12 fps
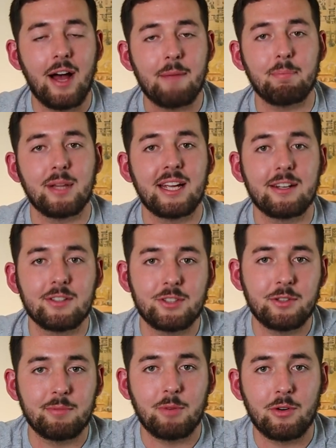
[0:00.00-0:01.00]
I plan on
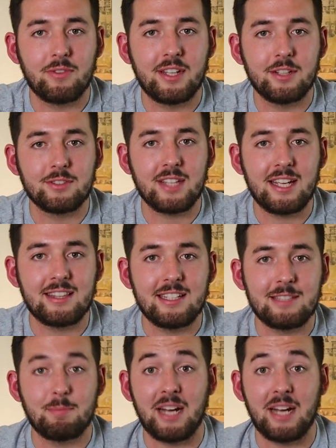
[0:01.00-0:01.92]
doing more videos like this,